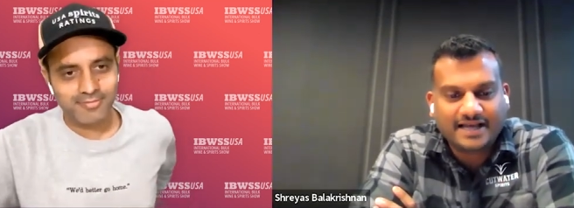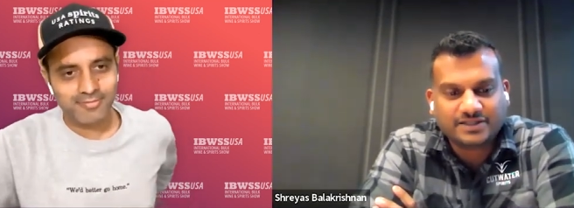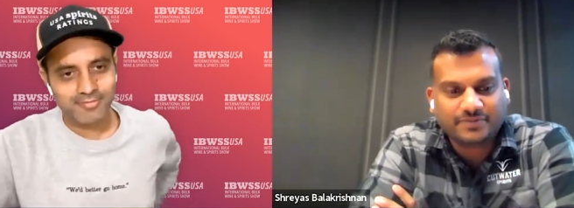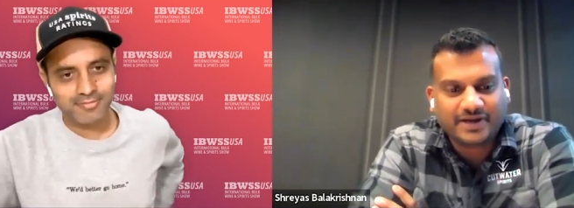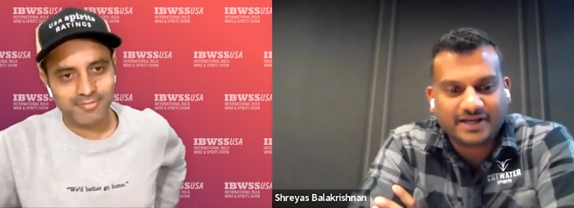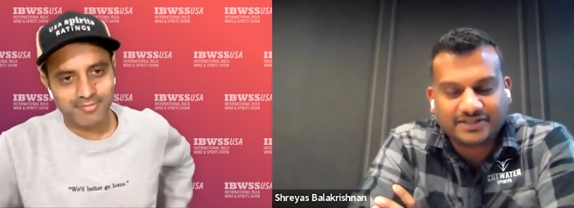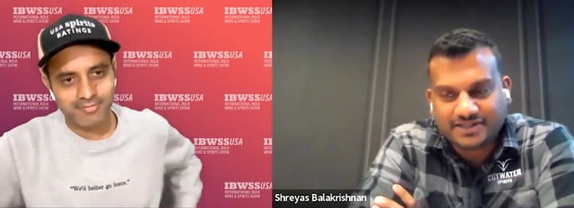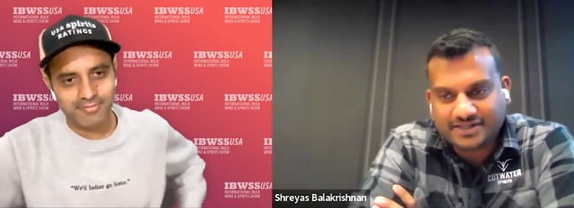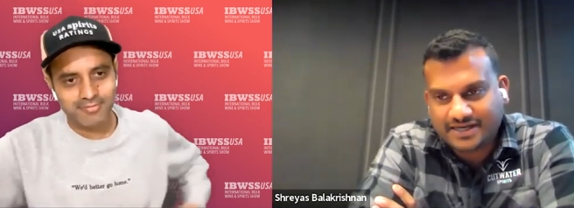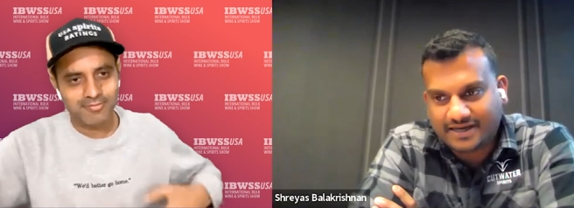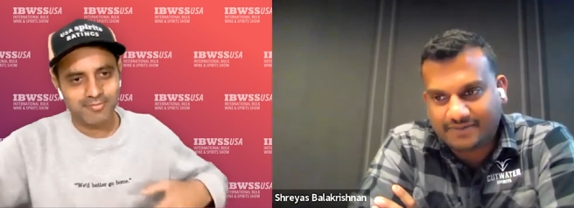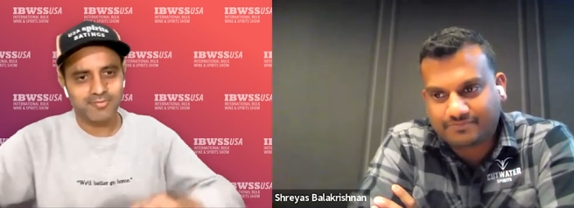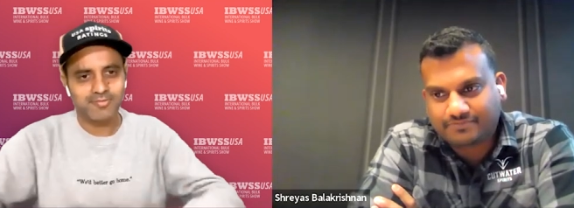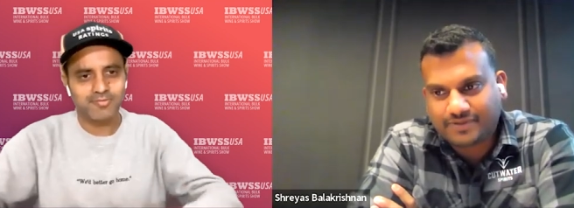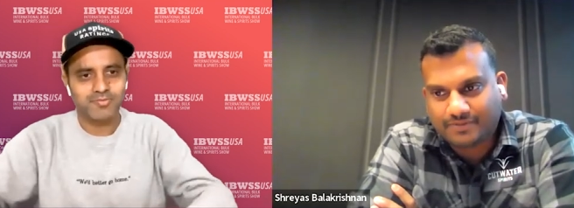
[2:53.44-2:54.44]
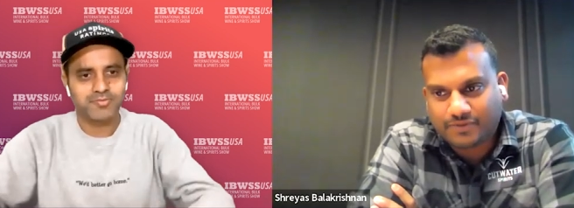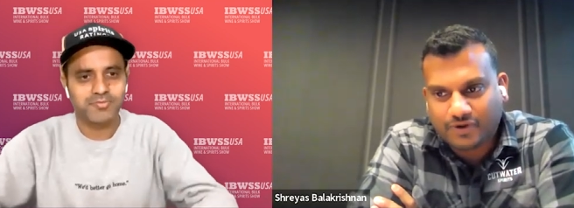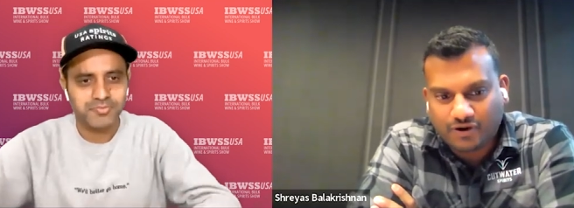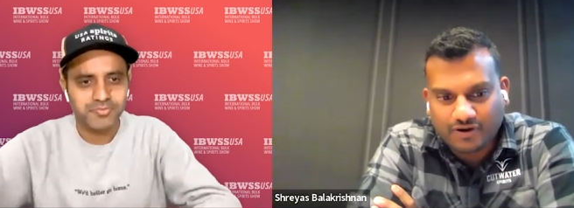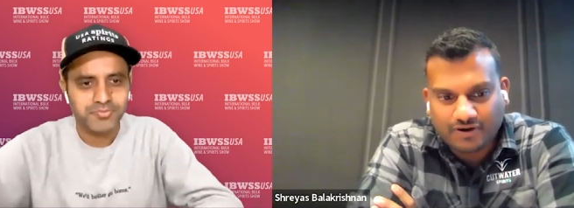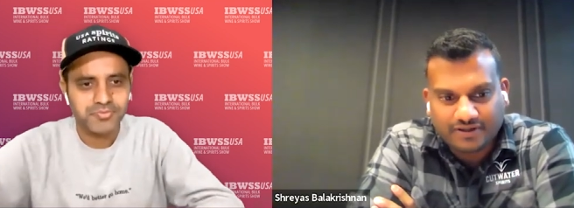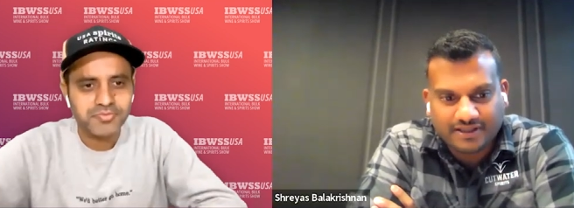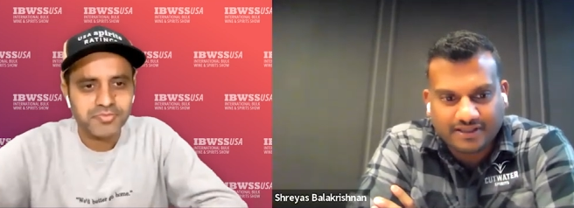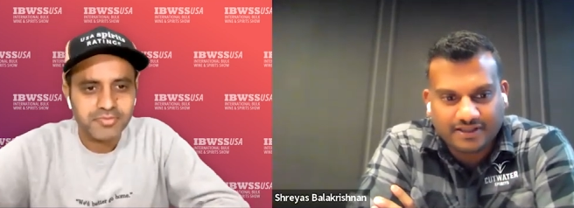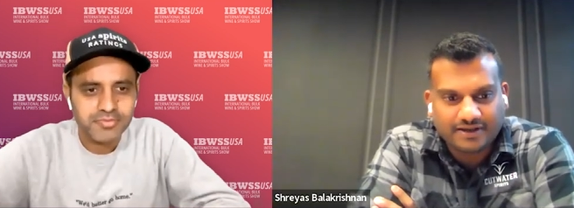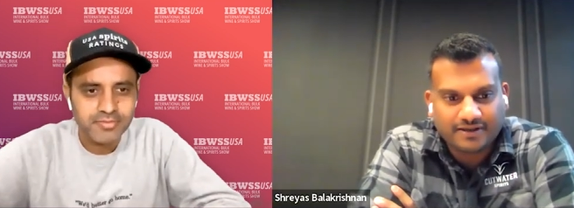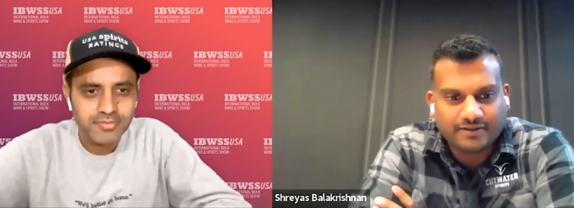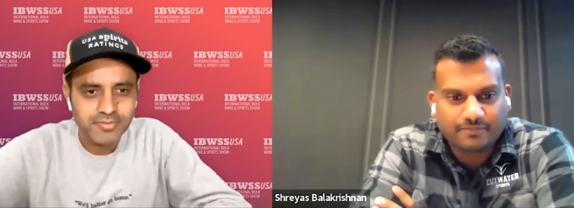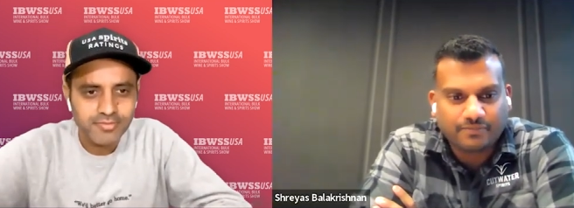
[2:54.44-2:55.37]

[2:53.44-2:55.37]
Speaker 1: as you mentioned, I'm, I'm currently the,